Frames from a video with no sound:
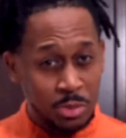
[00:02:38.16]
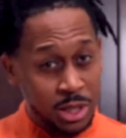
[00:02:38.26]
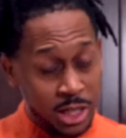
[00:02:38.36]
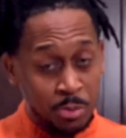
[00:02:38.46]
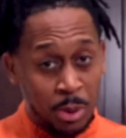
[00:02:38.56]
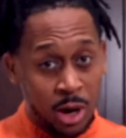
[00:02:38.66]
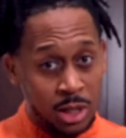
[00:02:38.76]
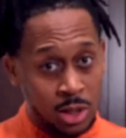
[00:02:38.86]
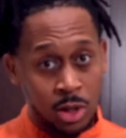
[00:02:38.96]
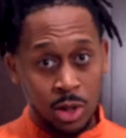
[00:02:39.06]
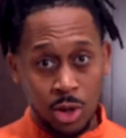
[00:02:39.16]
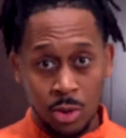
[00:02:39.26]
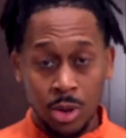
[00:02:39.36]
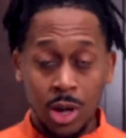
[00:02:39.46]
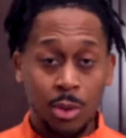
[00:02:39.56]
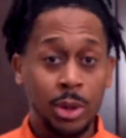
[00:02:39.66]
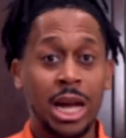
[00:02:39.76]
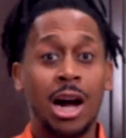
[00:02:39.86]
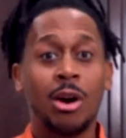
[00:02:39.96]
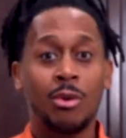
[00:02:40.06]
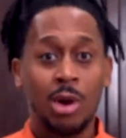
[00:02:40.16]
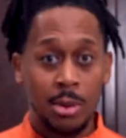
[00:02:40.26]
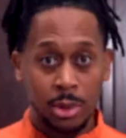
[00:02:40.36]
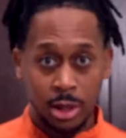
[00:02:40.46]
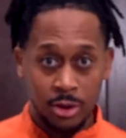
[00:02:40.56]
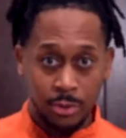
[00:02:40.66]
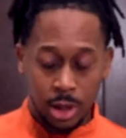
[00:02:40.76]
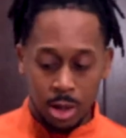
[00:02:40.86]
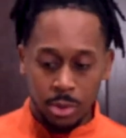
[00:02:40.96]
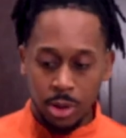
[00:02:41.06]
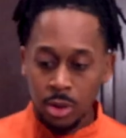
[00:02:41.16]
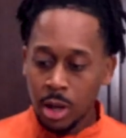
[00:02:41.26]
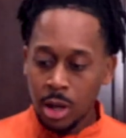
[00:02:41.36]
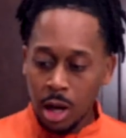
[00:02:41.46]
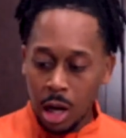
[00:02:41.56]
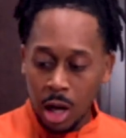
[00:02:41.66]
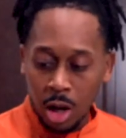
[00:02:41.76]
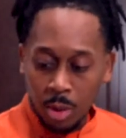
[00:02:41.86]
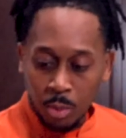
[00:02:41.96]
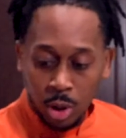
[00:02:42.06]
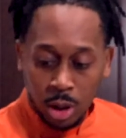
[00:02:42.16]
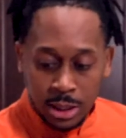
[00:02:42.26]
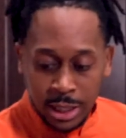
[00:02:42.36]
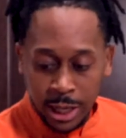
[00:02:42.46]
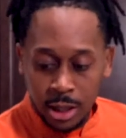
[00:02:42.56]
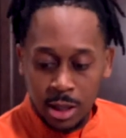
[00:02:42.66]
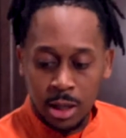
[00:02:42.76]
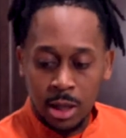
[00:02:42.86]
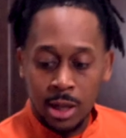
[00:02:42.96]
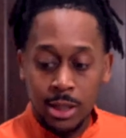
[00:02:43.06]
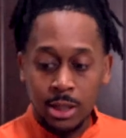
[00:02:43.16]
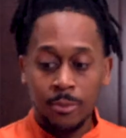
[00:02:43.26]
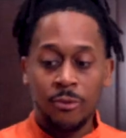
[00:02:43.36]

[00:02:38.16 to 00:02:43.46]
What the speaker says: but this part is gonna go with our ramen love with gumbo. We're gonna take some